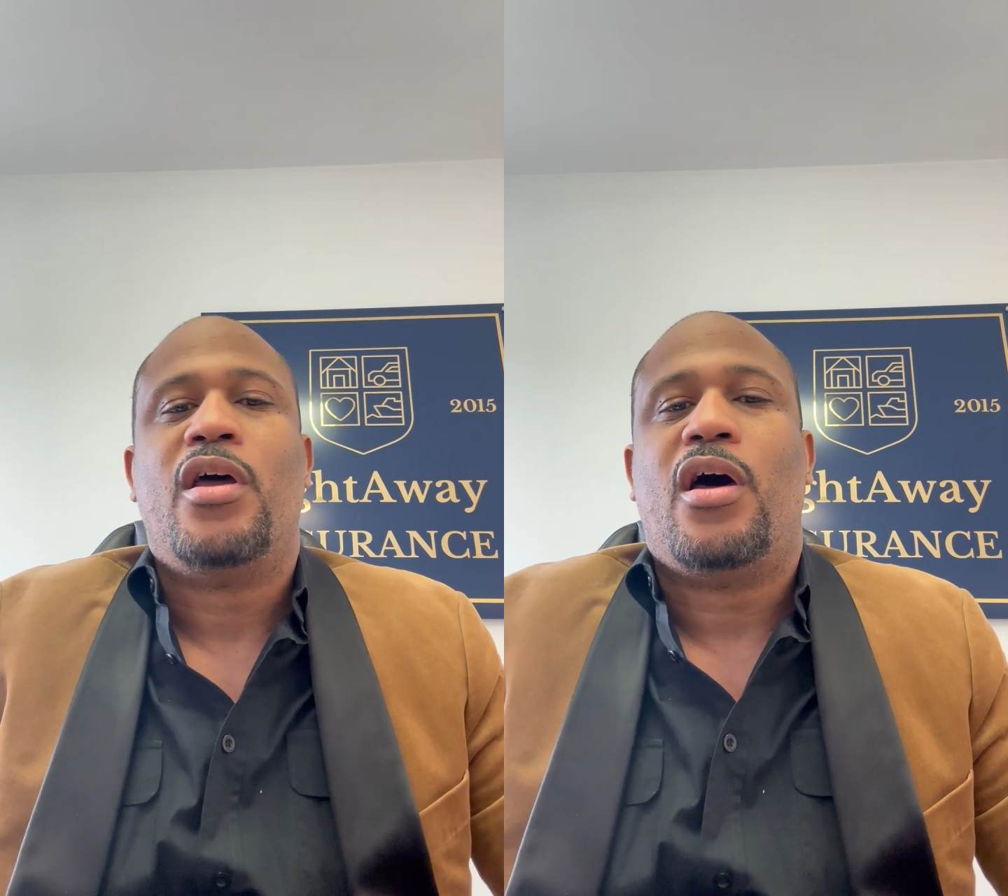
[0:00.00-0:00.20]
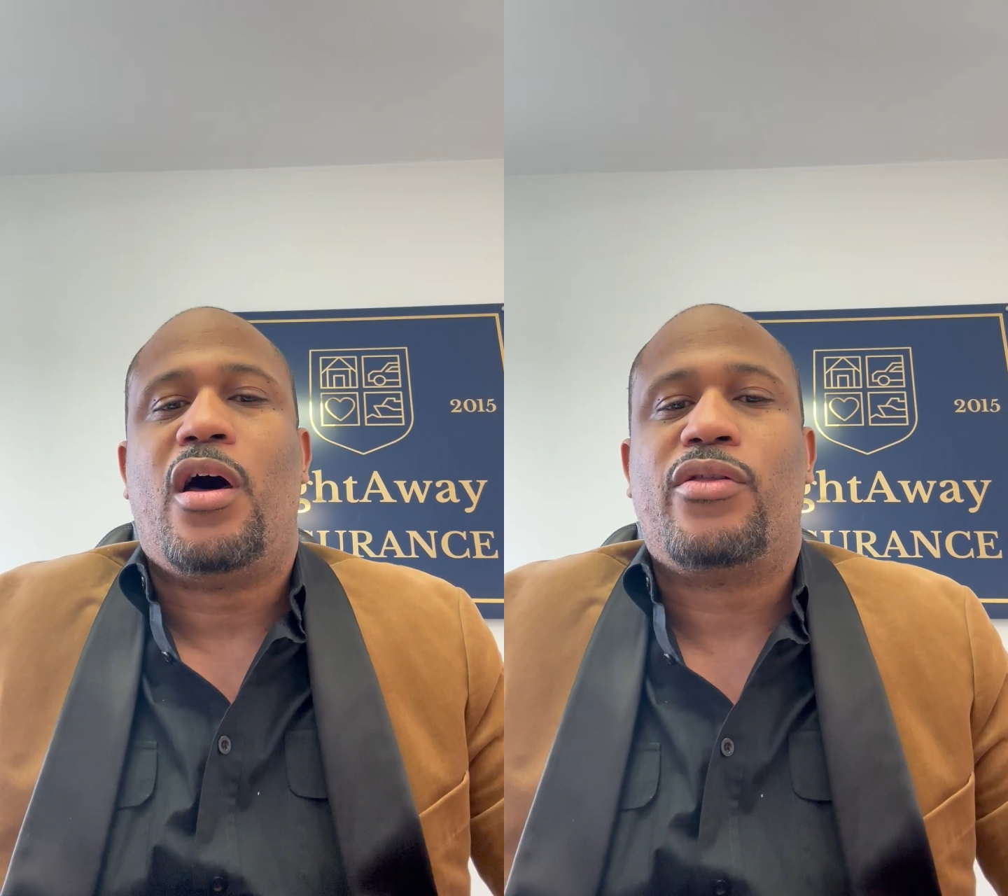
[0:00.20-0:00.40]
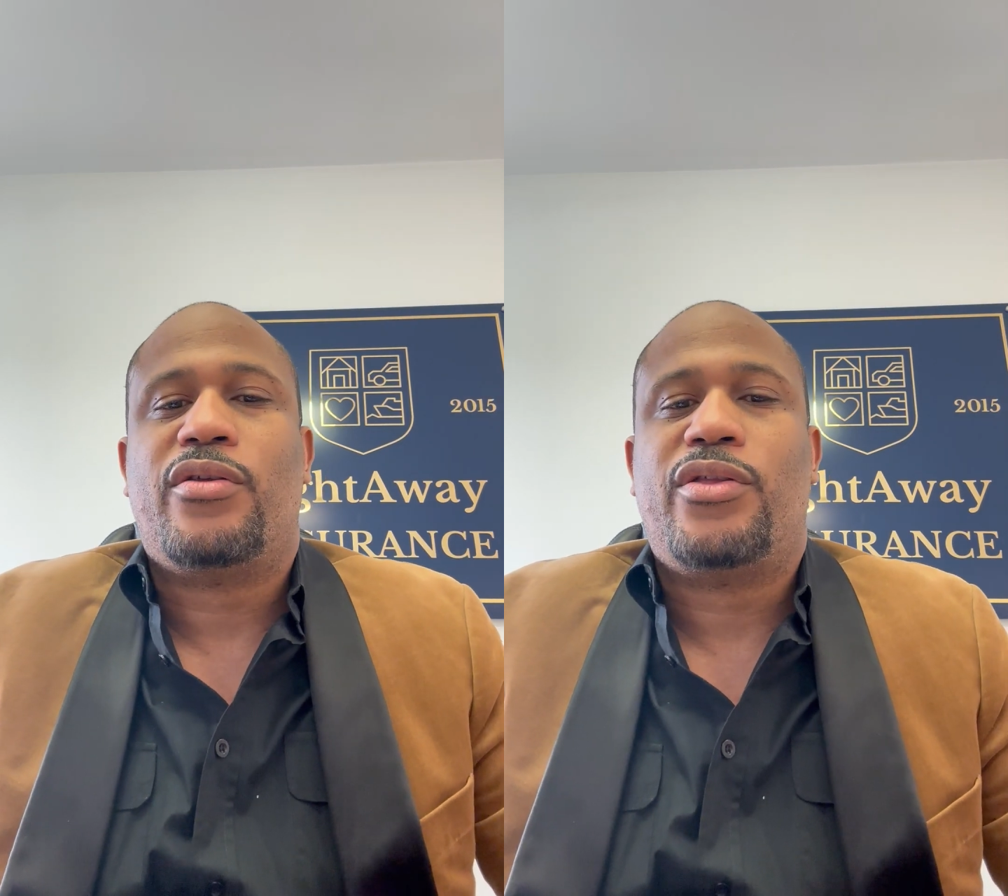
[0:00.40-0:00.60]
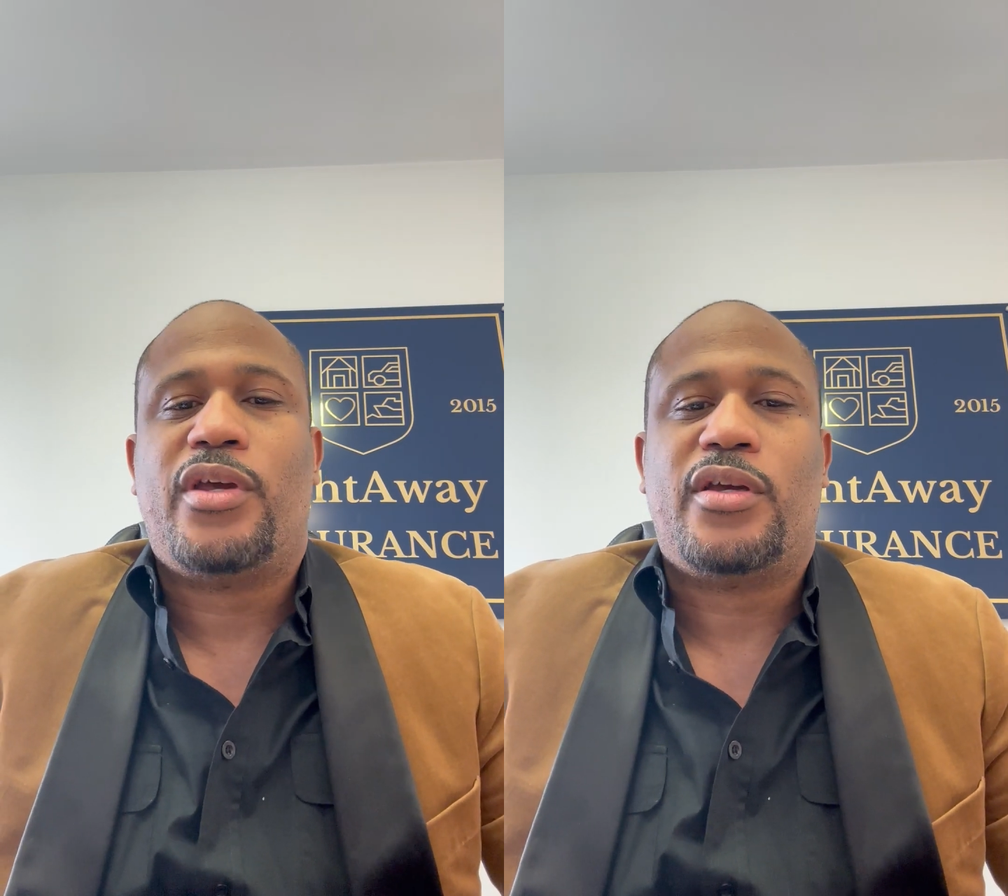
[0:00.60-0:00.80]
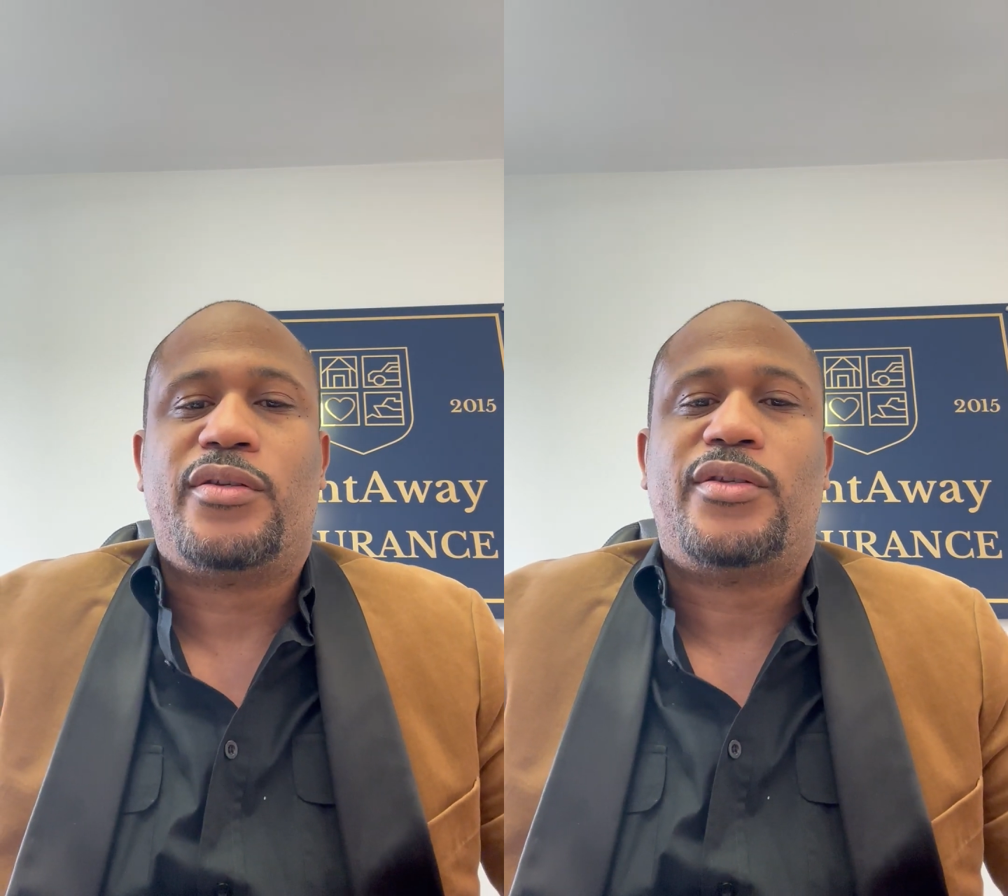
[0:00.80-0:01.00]
Other
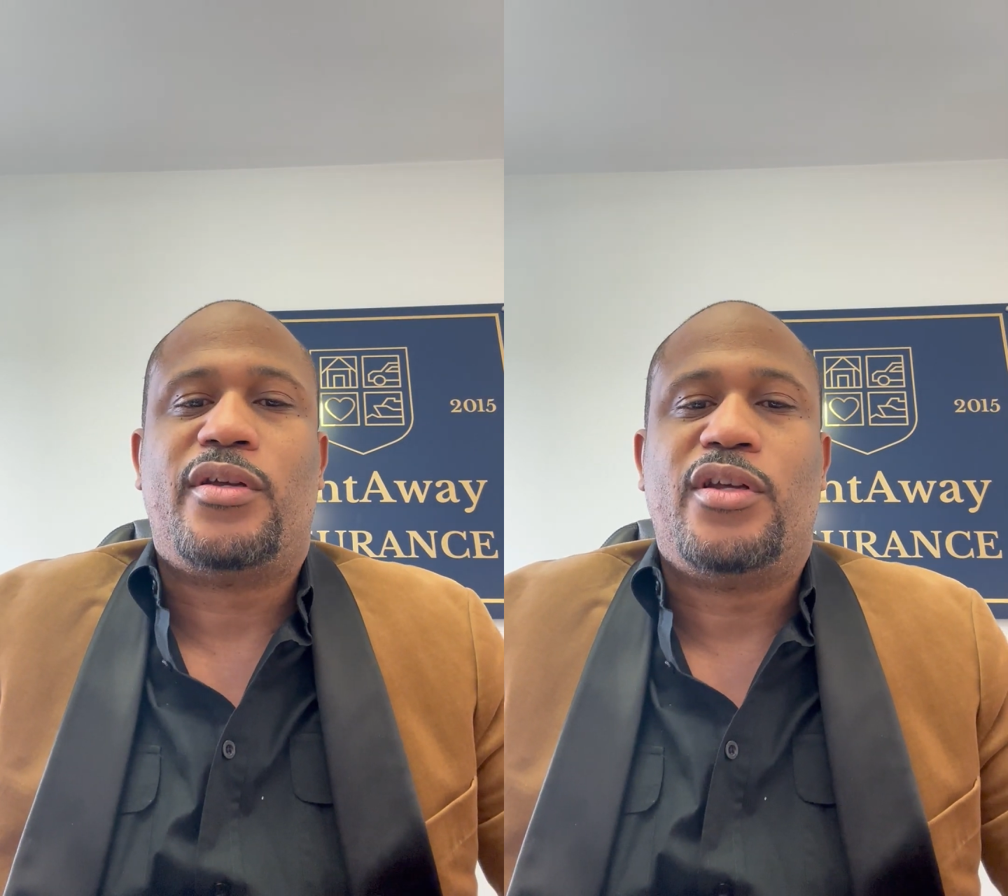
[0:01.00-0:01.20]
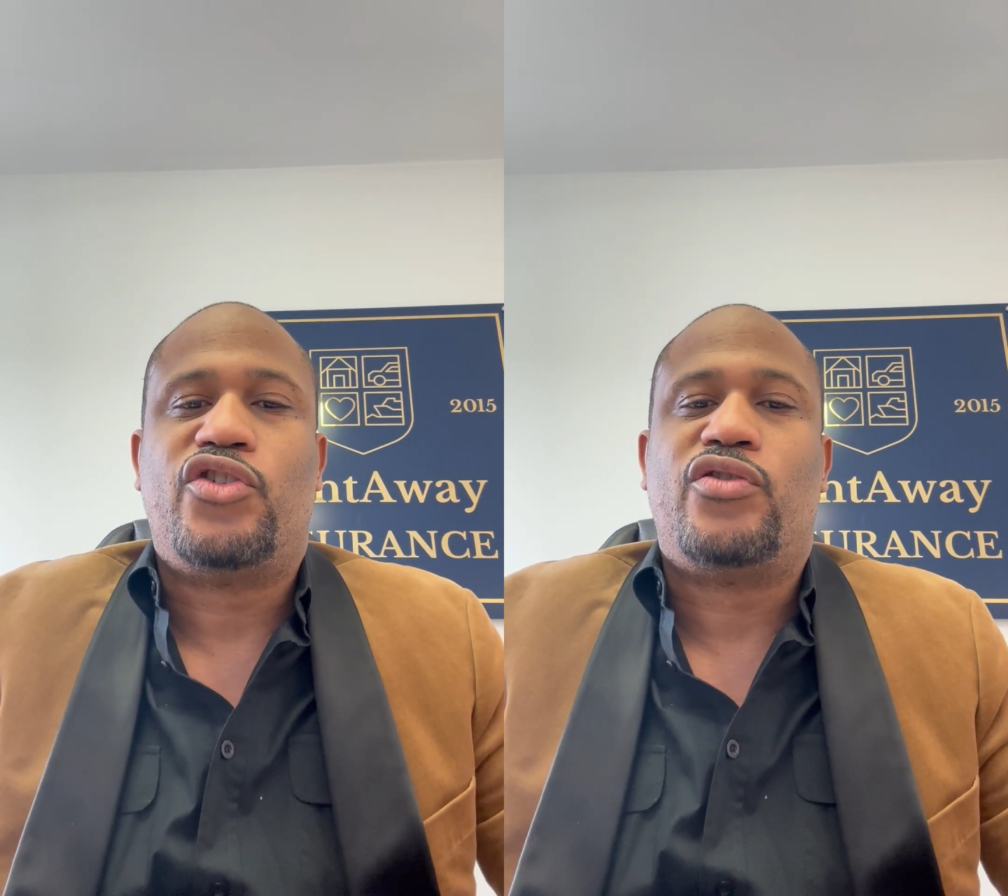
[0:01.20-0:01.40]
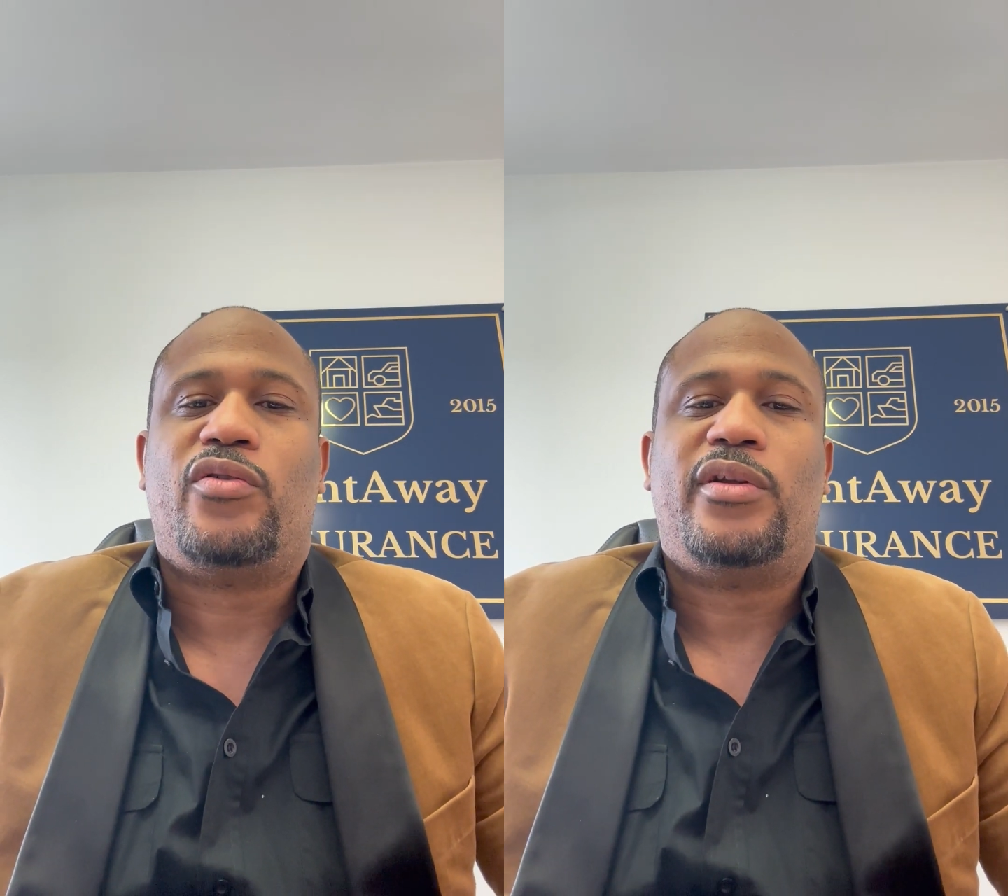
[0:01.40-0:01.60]
things additional